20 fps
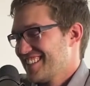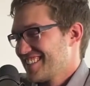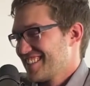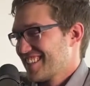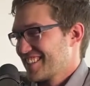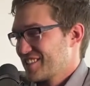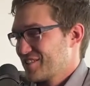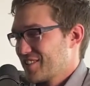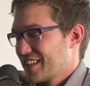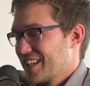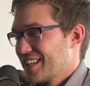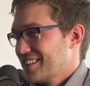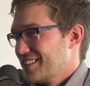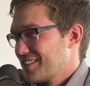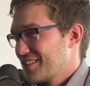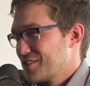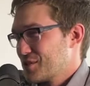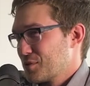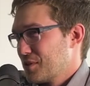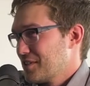And it's like the reality
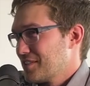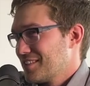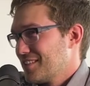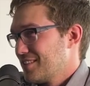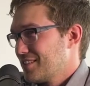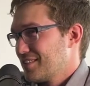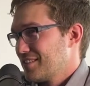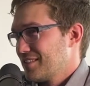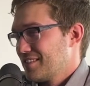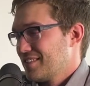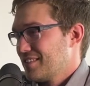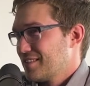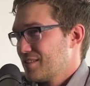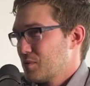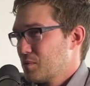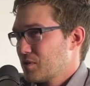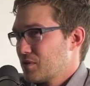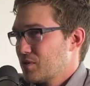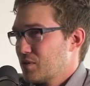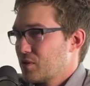of the situation is it's
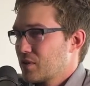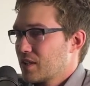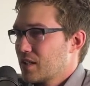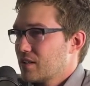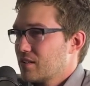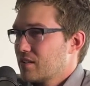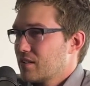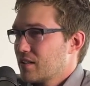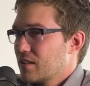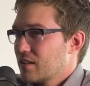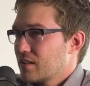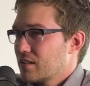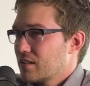almost no one gets there.